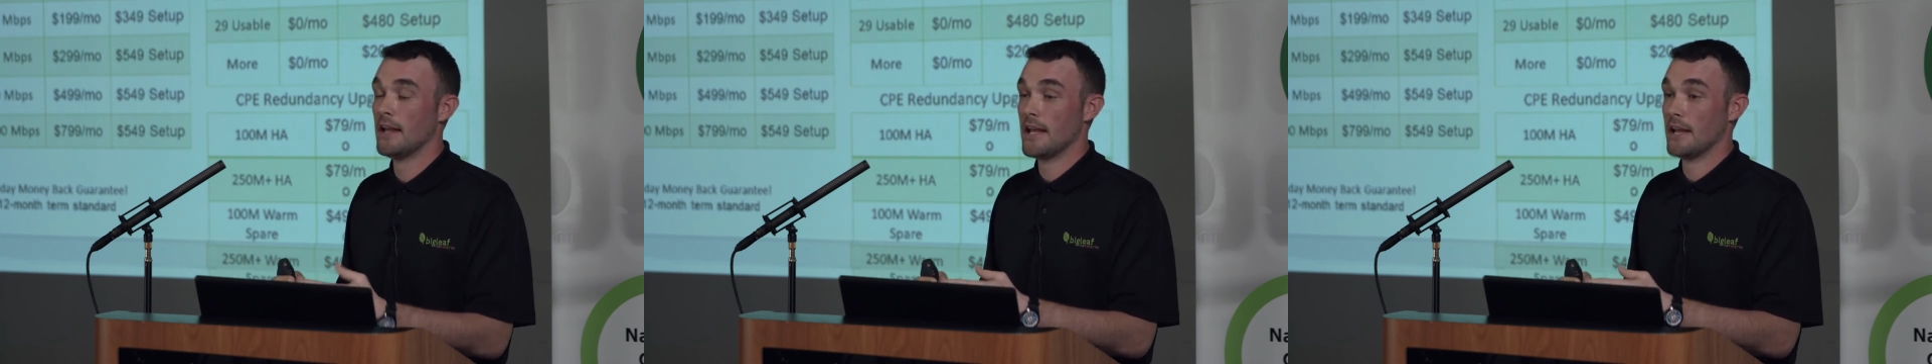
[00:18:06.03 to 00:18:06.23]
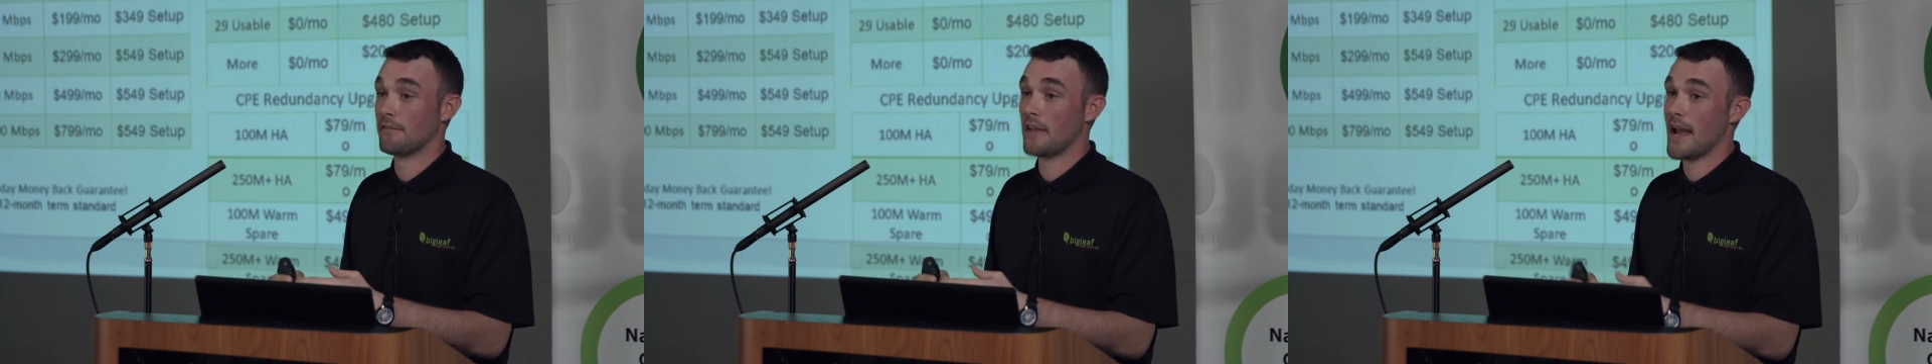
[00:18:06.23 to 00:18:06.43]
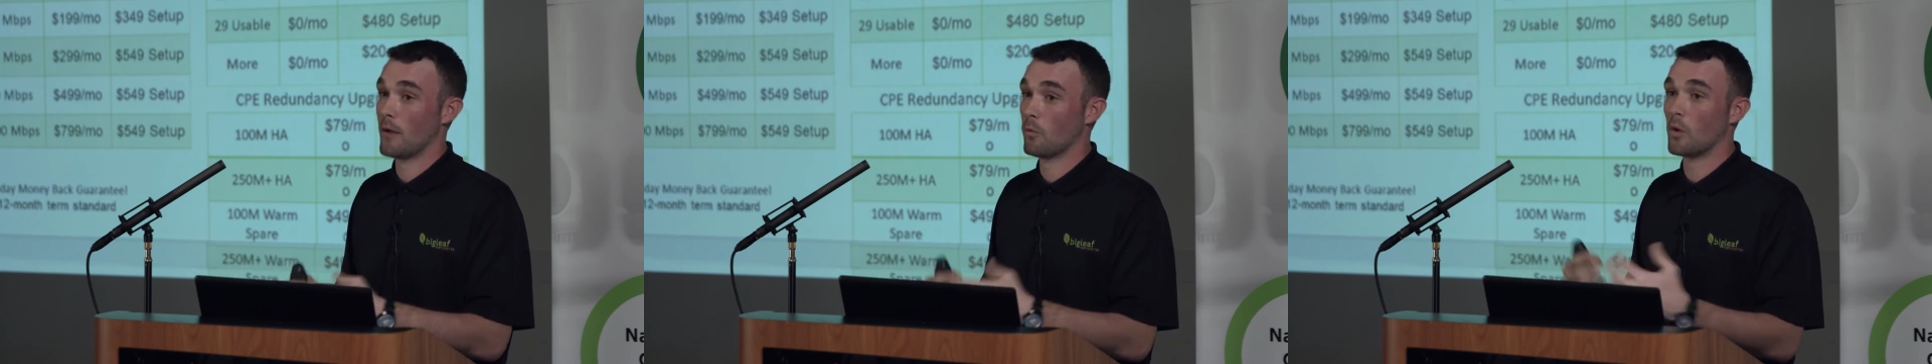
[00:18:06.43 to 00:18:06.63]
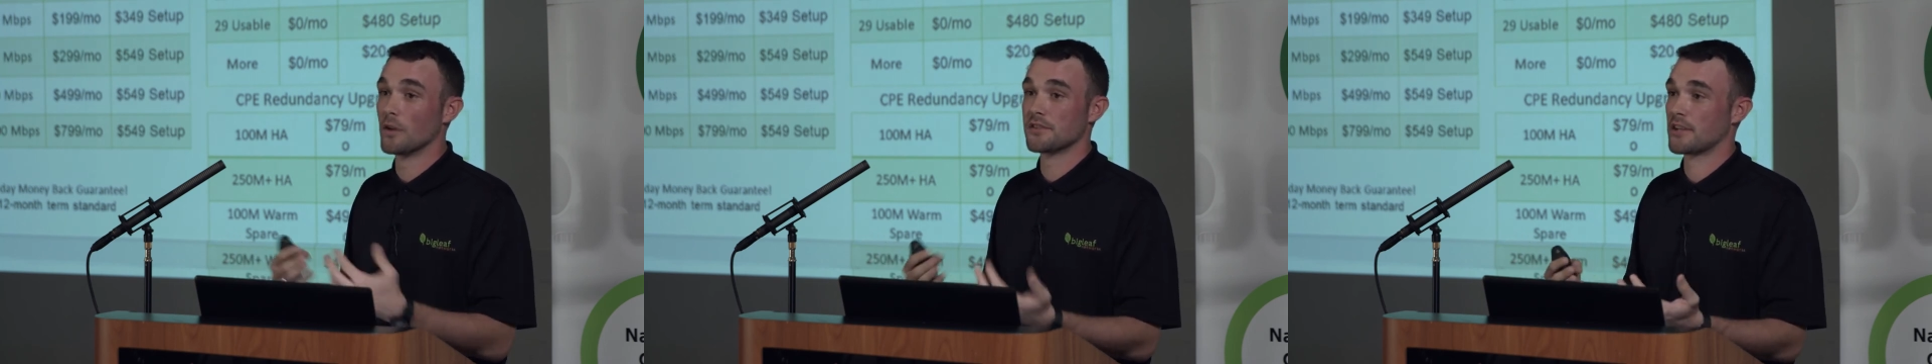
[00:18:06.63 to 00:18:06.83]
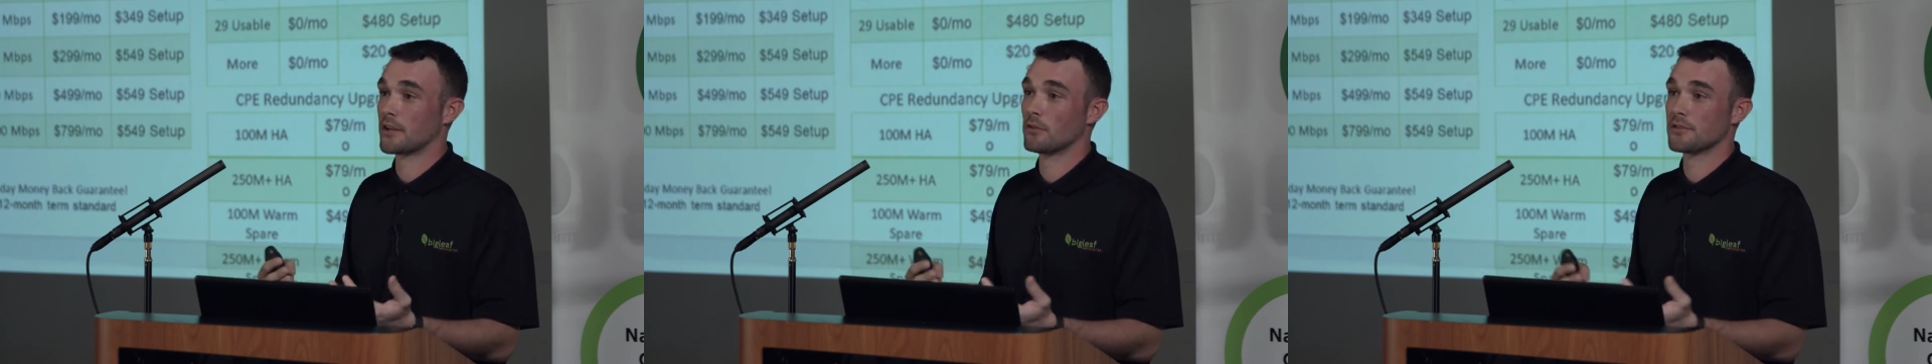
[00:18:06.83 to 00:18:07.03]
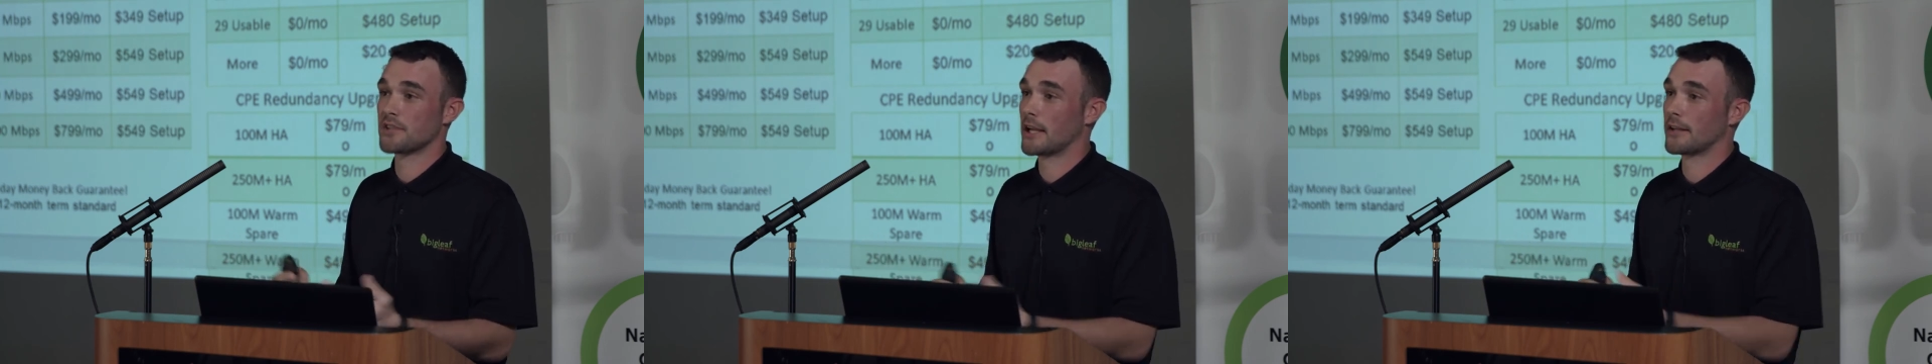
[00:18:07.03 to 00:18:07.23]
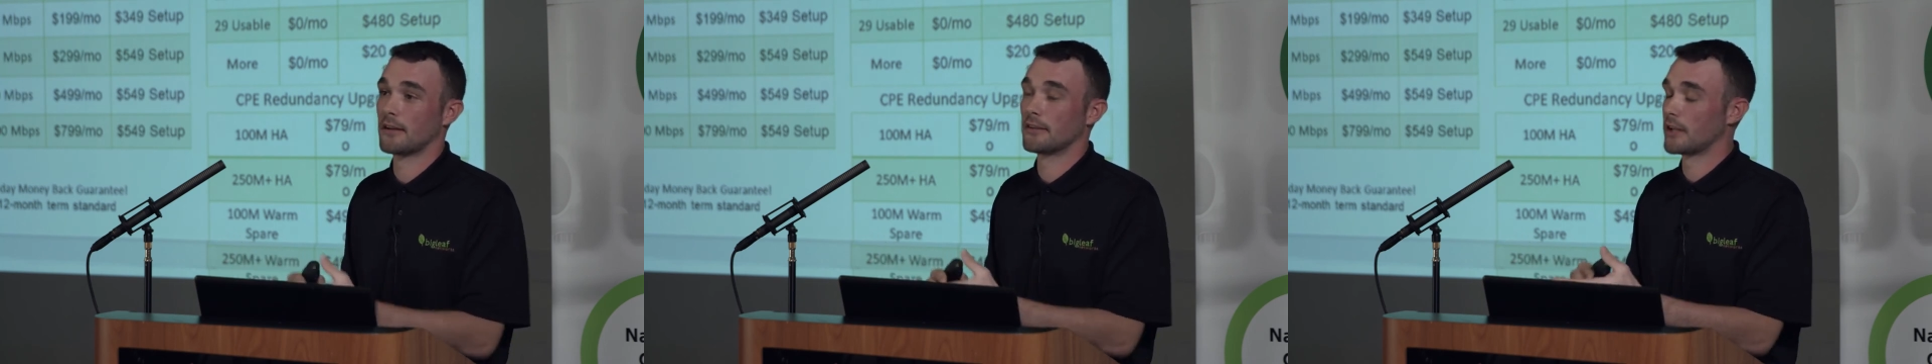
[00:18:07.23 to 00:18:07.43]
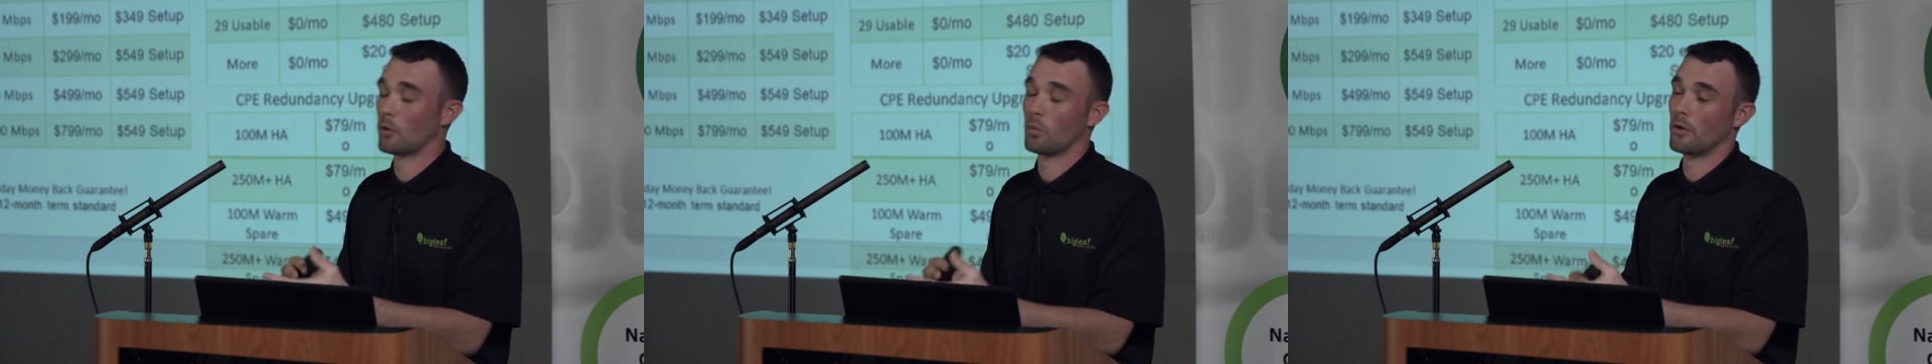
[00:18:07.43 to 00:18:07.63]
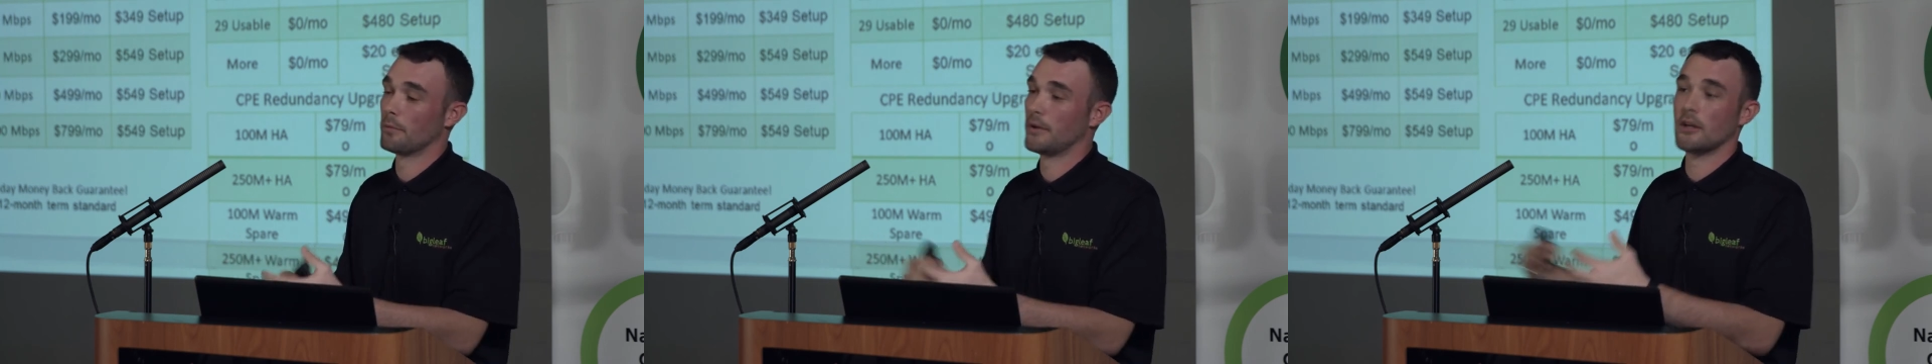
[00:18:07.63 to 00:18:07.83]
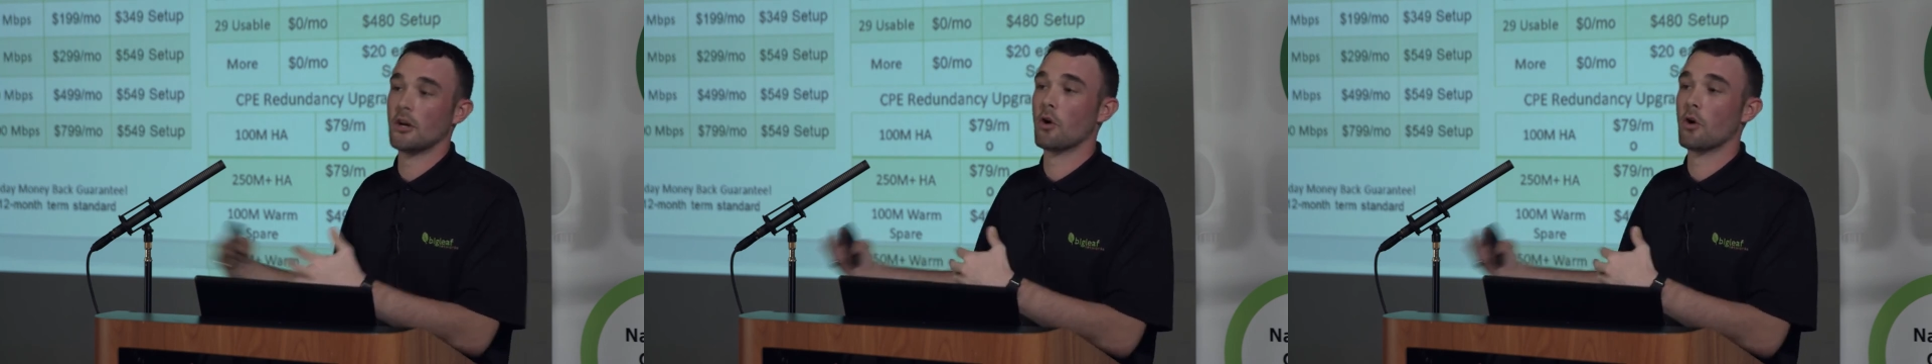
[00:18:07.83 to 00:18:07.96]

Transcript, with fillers: if they had one single site, there, there would be